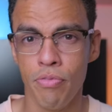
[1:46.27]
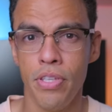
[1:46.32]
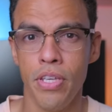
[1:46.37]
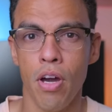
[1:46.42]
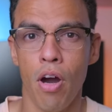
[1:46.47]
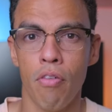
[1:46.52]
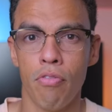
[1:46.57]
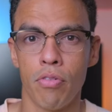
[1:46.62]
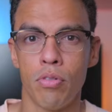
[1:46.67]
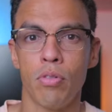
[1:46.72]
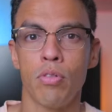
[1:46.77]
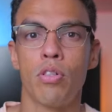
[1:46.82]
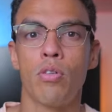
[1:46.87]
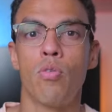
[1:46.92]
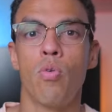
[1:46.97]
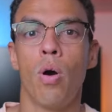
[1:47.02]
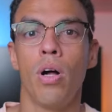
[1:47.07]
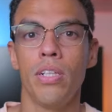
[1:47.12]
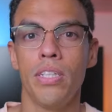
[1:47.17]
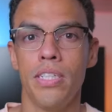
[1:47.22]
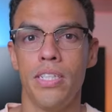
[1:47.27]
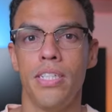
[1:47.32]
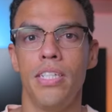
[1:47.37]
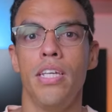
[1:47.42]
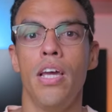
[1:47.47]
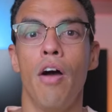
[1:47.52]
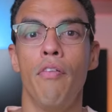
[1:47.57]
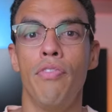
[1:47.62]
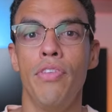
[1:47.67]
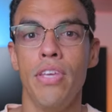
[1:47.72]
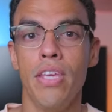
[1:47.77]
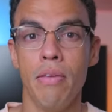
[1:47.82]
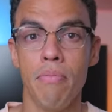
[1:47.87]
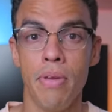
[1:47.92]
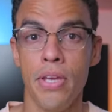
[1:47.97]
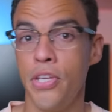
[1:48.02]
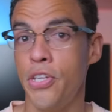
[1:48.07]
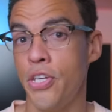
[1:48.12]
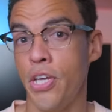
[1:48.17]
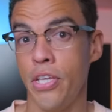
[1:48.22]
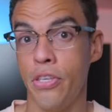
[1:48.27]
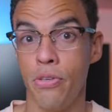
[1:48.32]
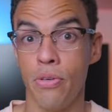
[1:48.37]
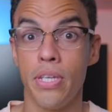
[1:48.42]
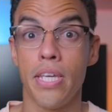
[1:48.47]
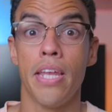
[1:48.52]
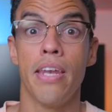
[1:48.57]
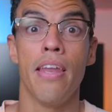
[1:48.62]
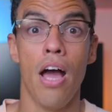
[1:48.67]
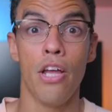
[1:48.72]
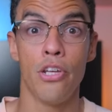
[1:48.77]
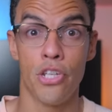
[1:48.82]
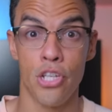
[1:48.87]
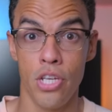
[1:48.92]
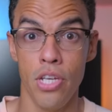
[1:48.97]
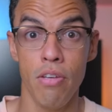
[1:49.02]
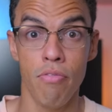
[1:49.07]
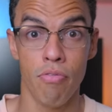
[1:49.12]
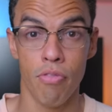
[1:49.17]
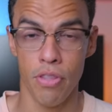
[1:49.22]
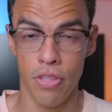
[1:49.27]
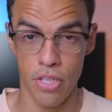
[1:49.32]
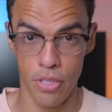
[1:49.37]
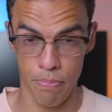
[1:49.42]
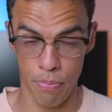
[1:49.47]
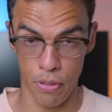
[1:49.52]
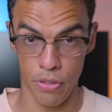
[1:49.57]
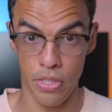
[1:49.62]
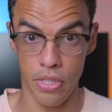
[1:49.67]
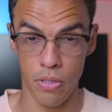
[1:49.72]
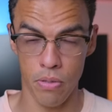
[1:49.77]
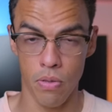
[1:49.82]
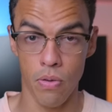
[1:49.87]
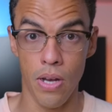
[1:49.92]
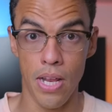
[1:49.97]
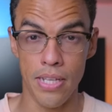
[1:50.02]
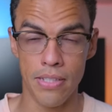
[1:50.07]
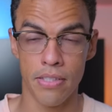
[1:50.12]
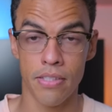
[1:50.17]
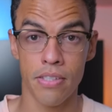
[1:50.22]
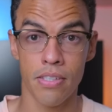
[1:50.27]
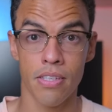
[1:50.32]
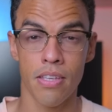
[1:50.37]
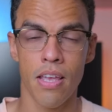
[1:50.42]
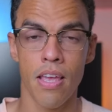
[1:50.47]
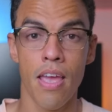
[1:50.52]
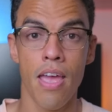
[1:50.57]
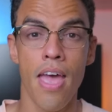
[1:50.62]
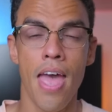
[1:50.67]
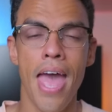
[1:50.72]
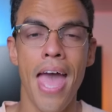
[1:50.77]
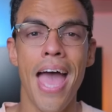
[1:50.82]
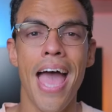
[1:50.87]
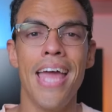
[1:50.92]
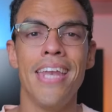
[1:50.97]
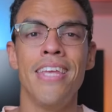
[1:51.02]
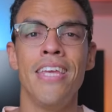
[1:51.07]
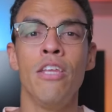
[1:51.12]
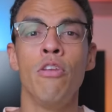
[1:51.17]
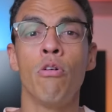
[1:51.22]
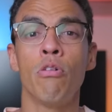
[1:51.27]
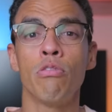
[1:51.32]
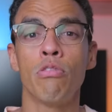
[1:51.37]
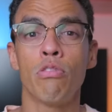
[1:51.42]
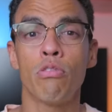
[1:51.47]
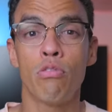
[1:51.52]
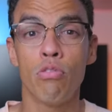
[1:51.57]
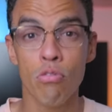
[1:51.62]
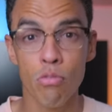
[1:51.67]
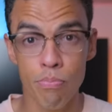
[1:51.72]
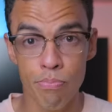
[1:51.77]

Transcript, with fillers: the overall quality of the image that you can achieve with this particular lens. And in order to